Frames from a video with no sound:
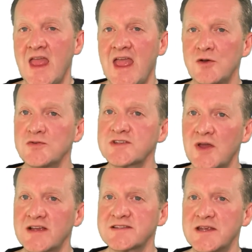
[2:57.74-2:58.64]
It also
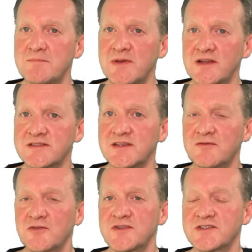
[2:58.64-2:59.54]
has the ability
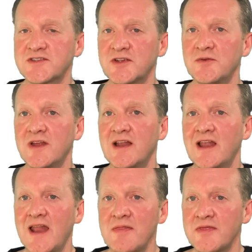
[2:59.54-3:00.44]
for us to
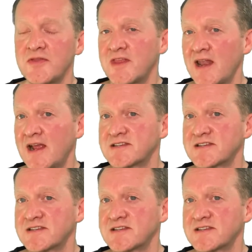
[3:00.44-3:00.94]
lengthen the leg